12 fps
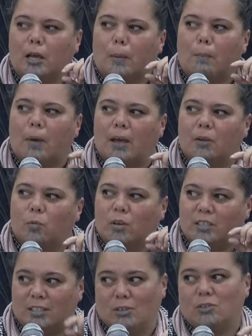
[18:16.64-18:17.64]
but we
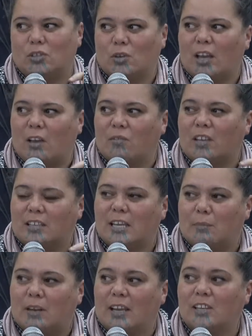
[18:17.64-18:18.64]
still do have
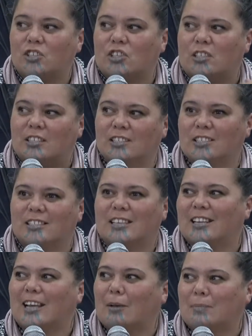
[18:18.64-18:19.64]
contamination. It's just that
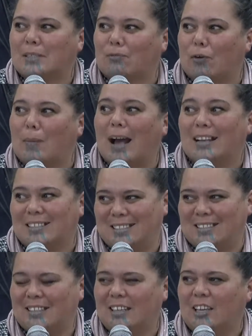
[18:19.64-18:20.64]
it comes from
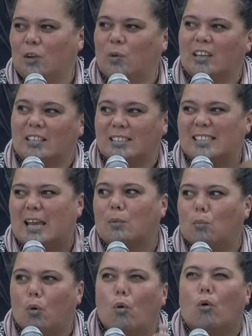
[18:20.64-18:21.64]
us. We can say
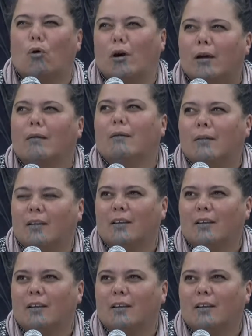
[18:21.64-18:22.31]
more